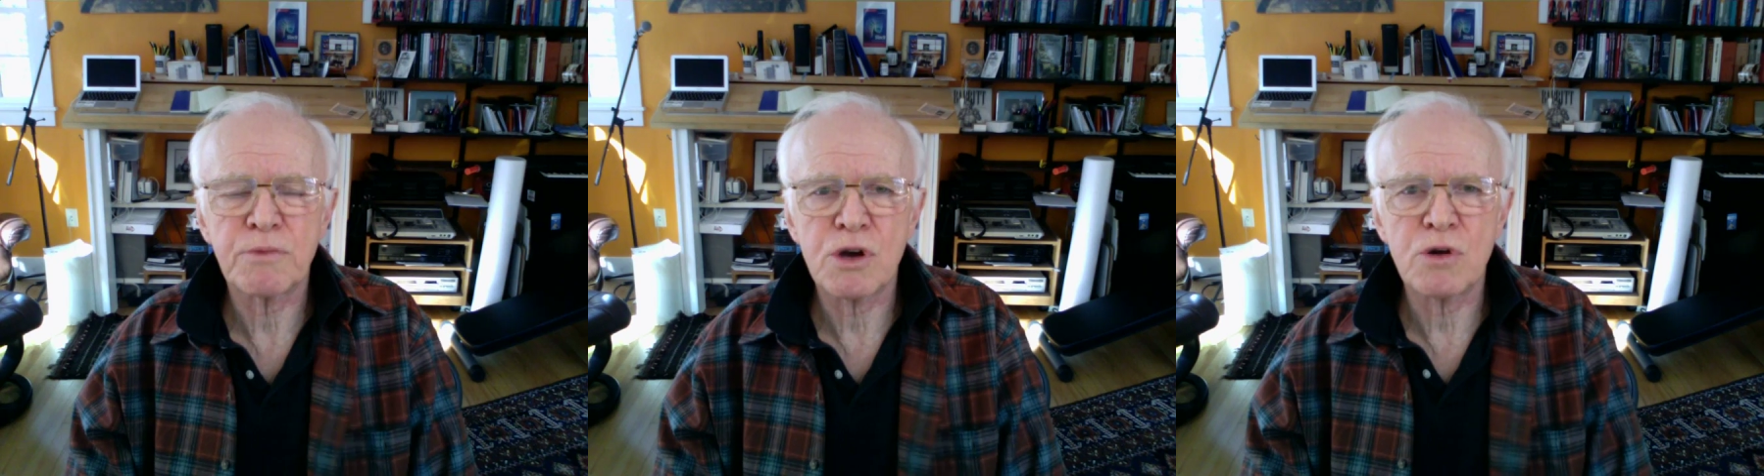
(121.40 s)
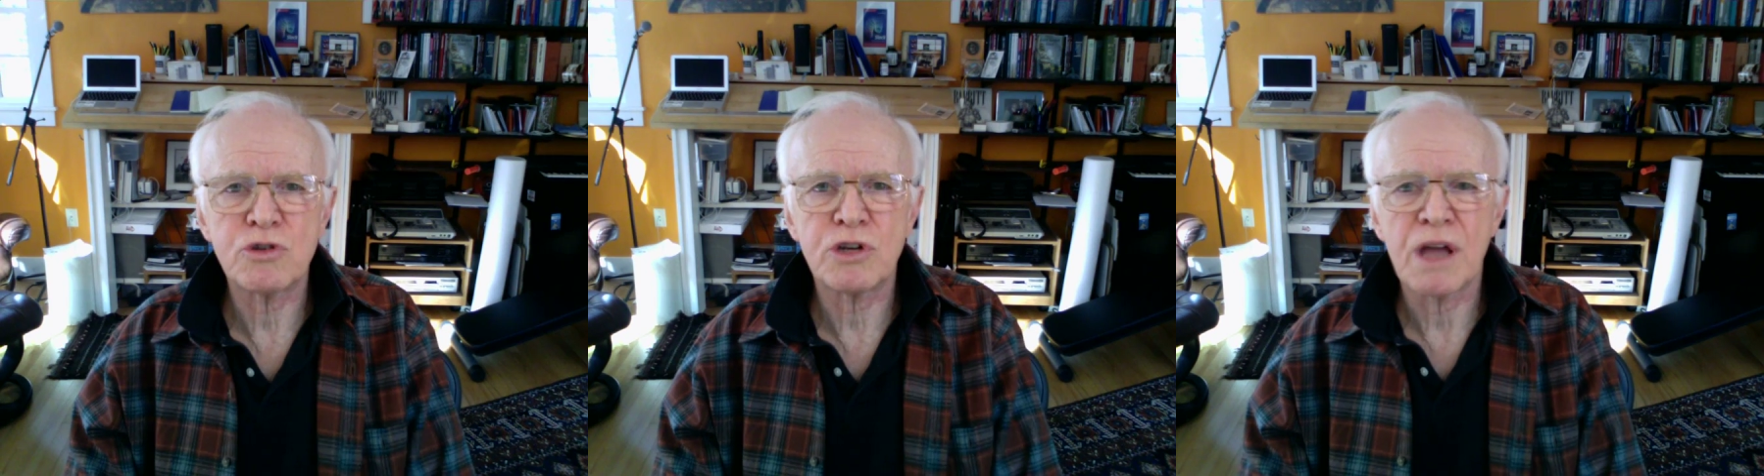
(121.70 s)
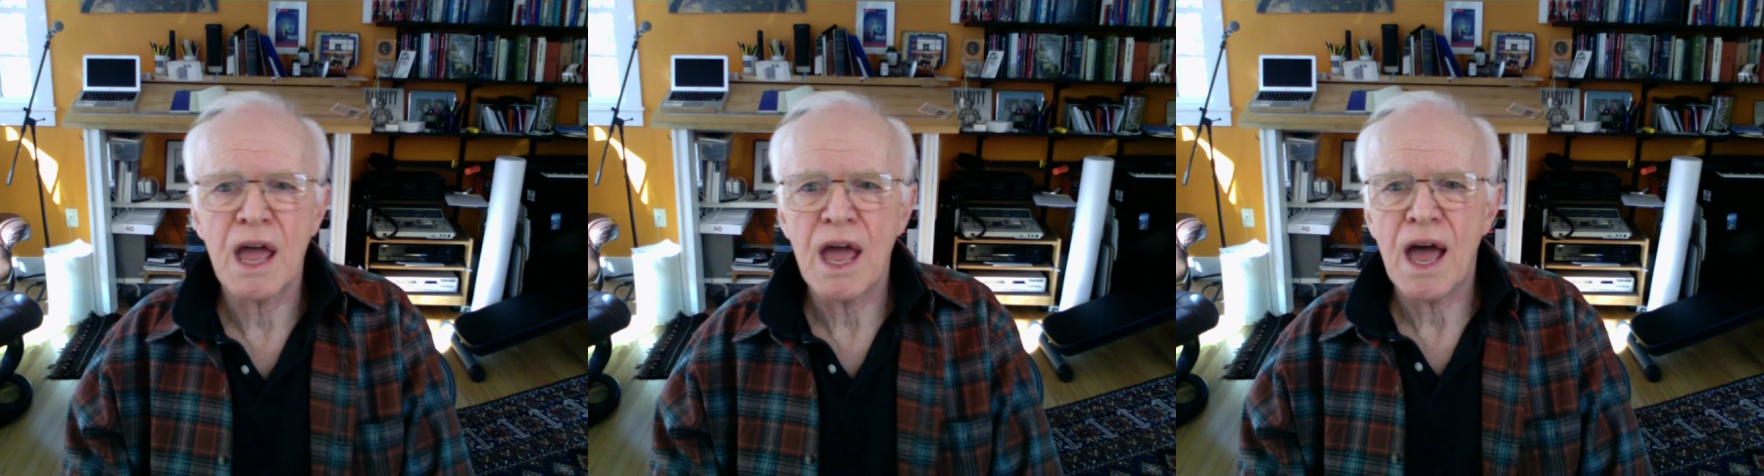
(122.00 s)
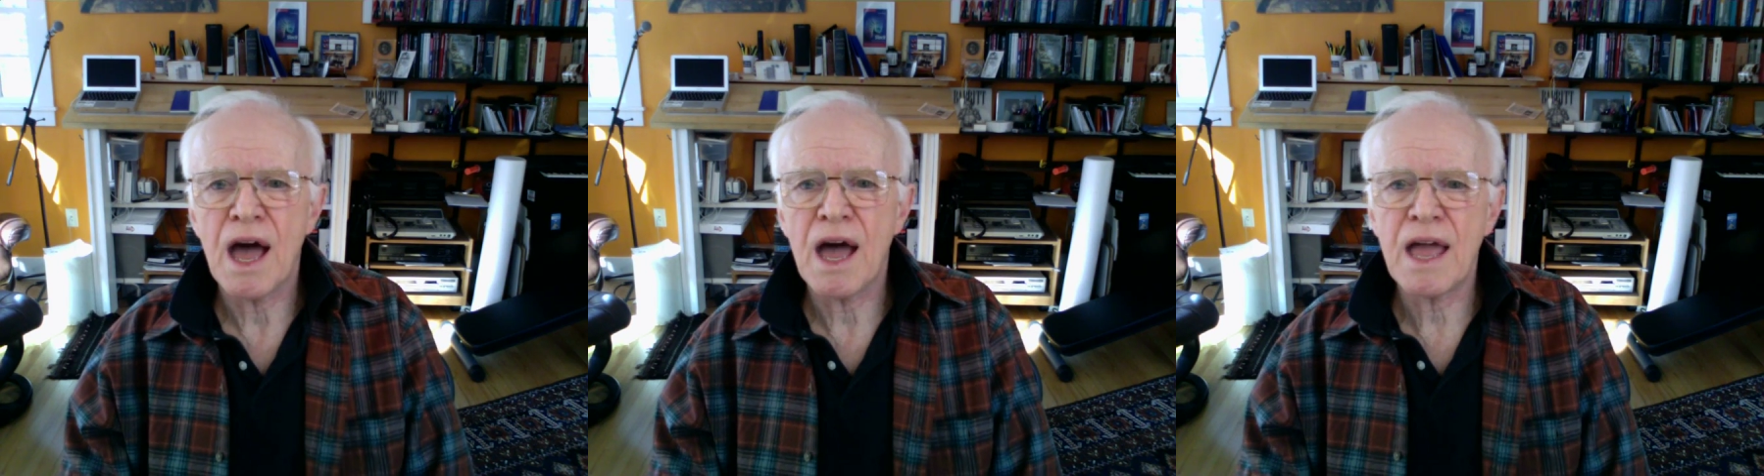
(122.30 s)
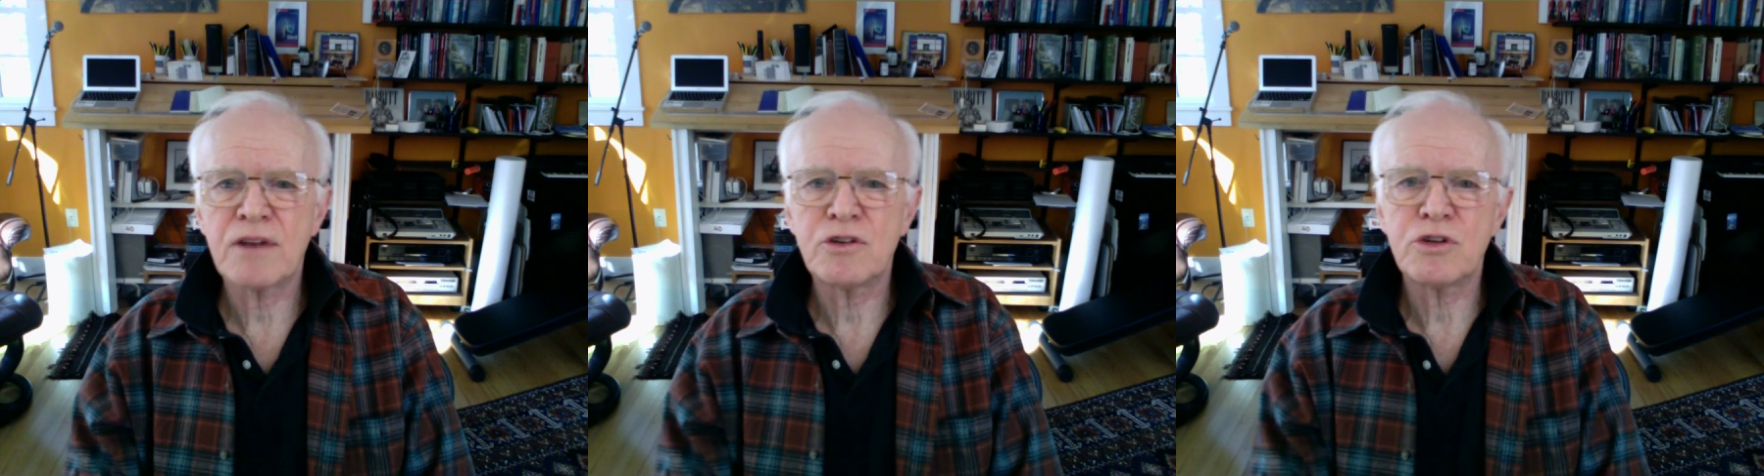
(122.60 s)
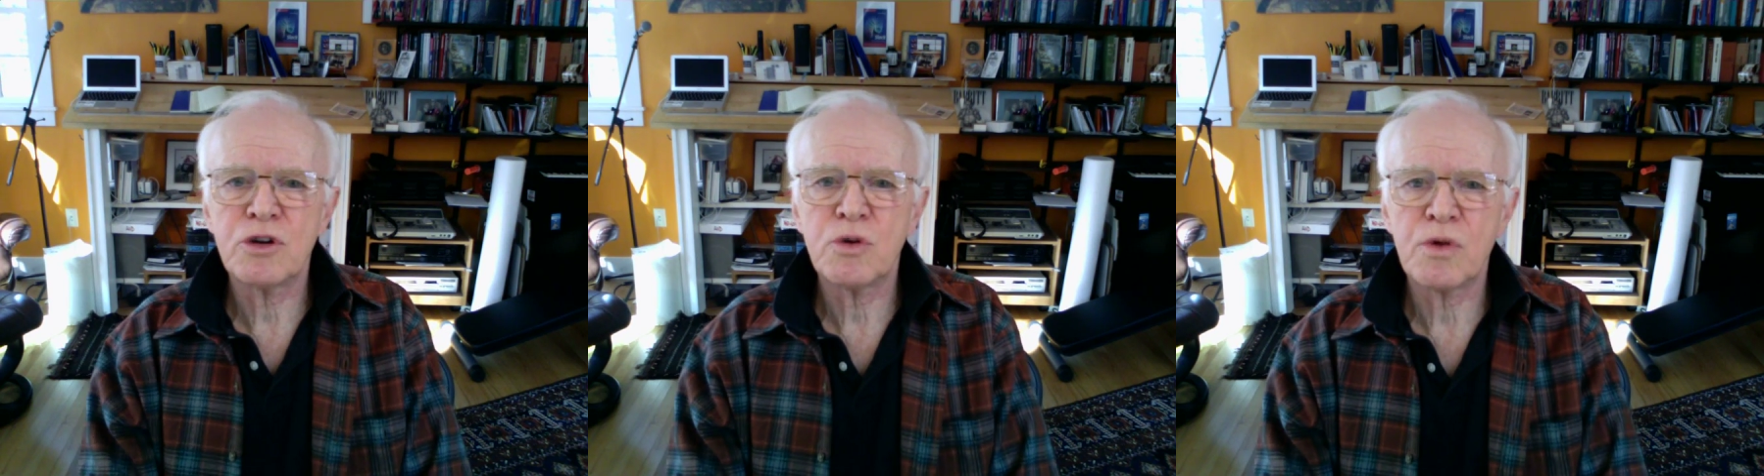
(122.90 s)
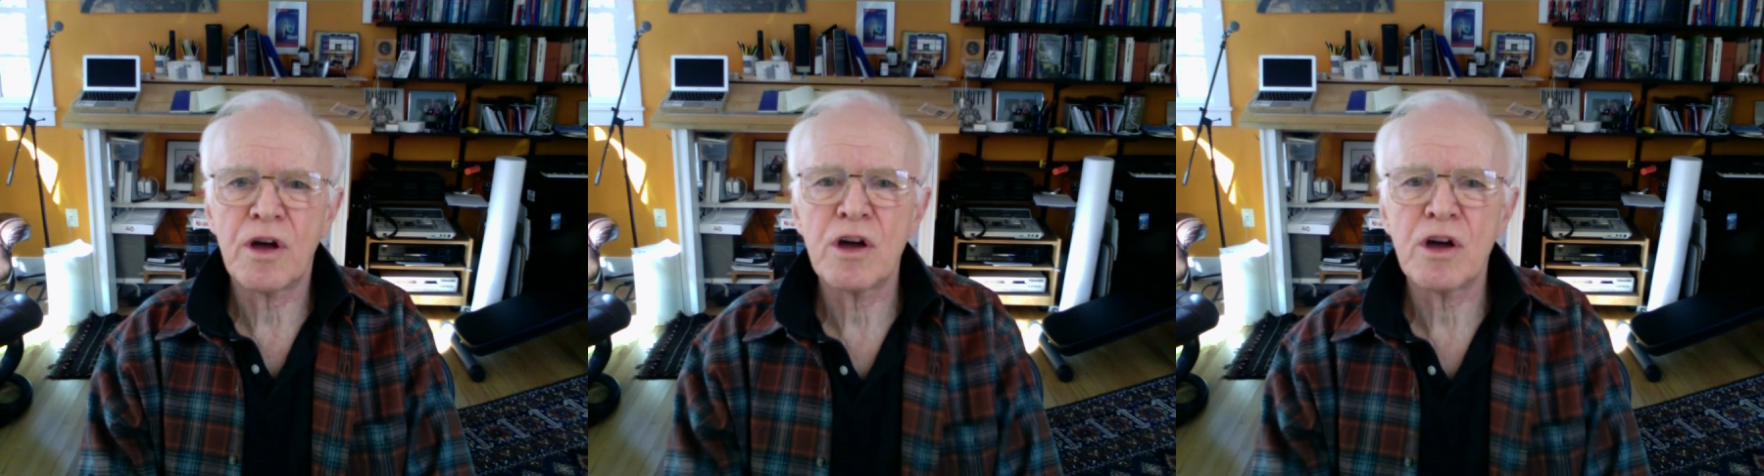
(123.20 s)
coaching had to do with